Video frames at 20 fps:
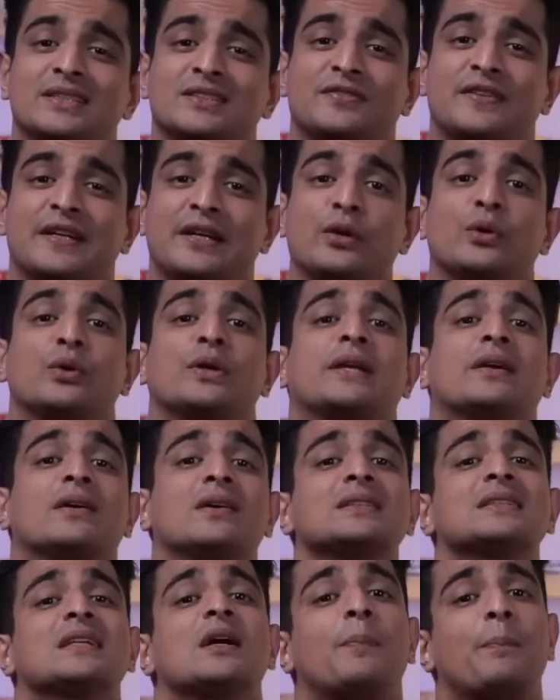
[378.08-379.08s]
this video,
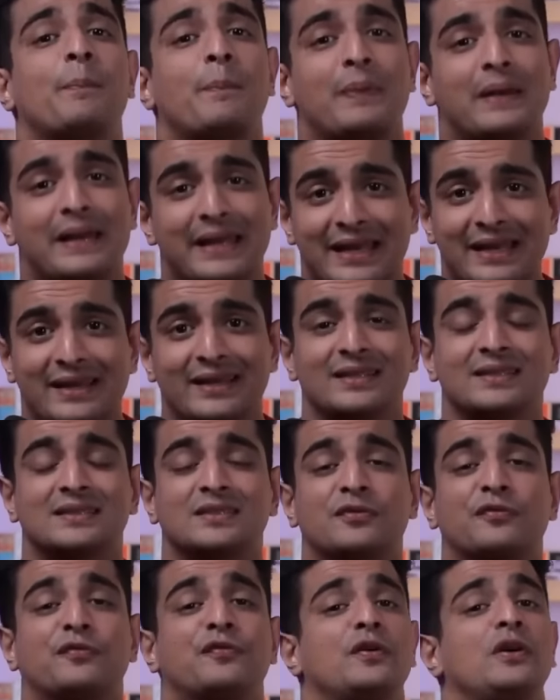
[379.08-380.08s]
here's a
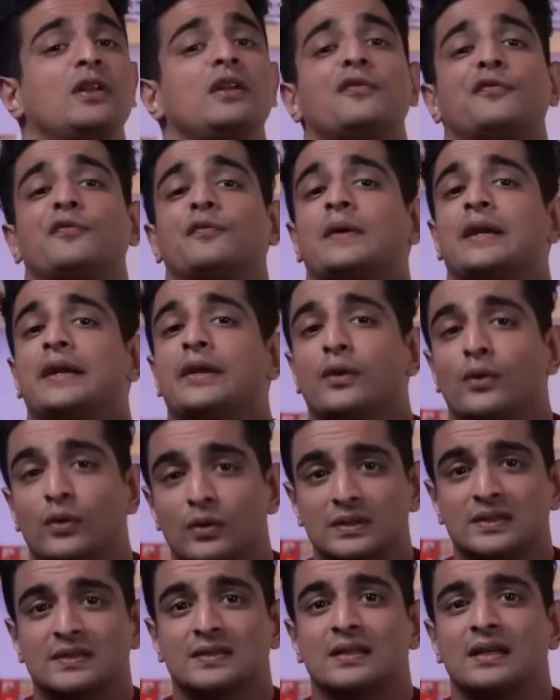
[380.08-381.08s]
playlist full of
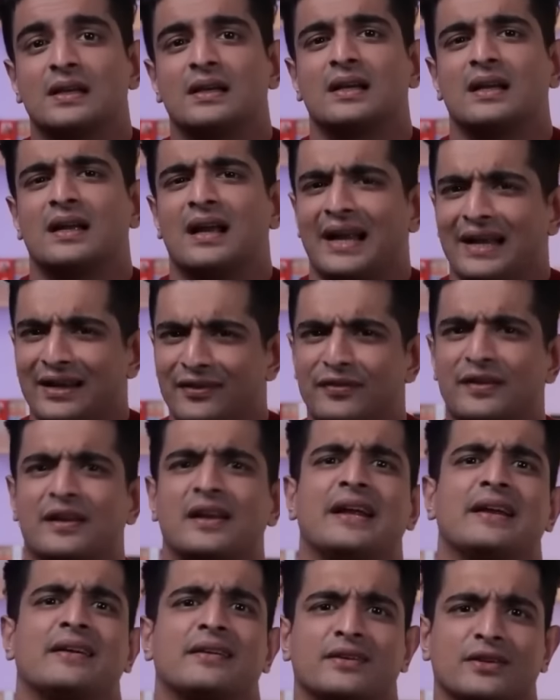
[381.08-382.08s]
videos kind of
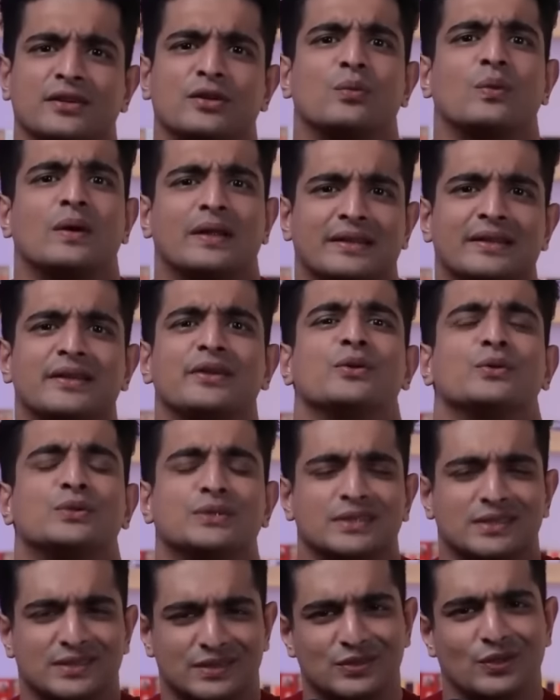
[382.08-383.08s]
related to the one that you
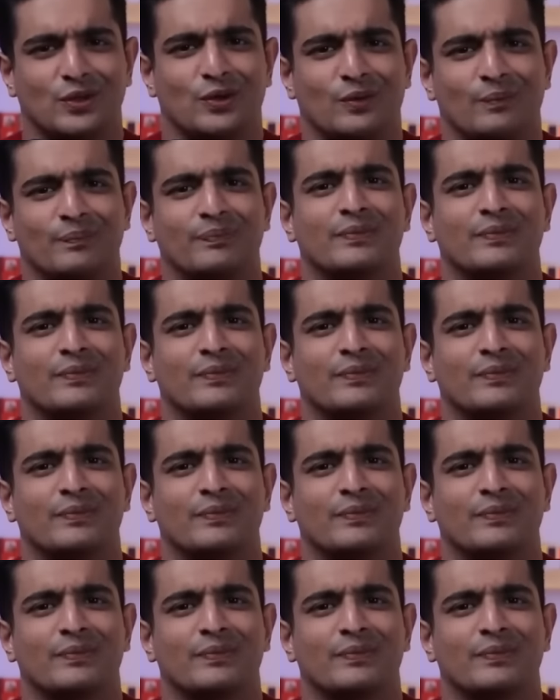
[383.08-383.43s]
just saw.